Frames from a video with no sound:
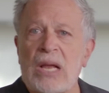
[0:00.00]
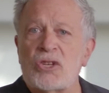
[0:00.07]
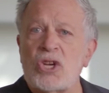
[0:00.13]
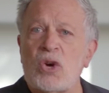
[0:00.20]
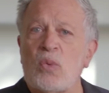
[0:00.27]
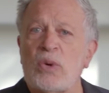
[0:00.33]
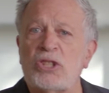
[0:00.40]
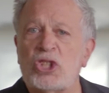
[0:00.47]

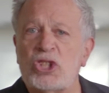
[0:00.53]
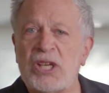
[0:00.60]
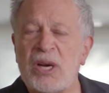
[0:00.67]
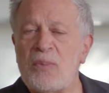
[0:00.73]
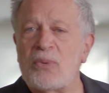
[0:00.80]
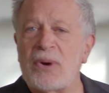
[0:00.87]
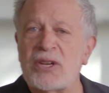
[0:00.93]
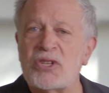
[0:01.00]
So when share
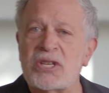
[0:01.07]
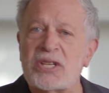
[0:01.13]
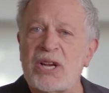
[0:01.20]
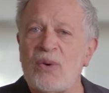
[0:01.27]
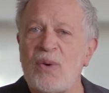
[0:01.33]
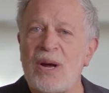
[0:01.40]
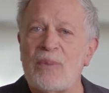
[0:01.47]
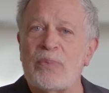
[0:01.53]
prices
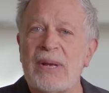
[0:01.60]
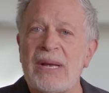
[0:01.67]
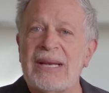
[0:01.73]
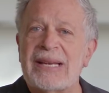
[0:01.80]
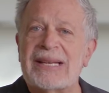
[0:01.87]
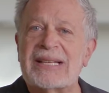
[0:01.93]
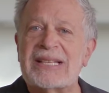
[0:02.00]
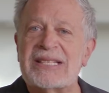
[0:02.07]
go up,
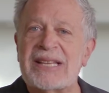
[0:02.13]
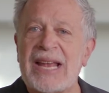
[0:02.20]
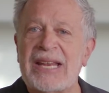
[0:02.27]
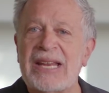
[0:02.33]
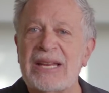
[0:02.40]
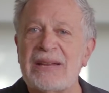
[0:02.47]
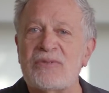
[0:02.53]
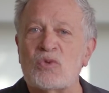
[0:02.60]

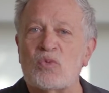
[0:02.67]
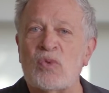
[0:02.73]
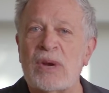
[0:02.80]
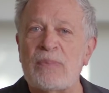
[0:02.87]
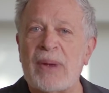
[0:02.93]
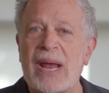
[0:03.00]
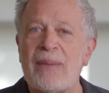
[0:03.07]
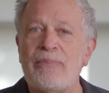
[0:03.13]
executives
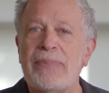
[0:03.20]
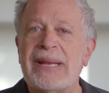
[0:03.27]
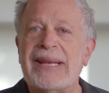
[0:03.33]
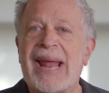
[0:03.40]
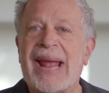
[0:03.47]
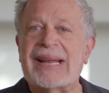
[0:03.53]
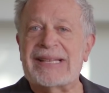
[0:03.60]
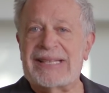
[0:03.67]
reap a
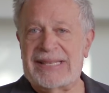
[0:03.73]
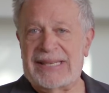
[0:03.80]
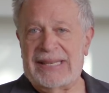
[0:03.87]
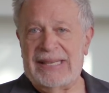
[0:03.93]
bonanza.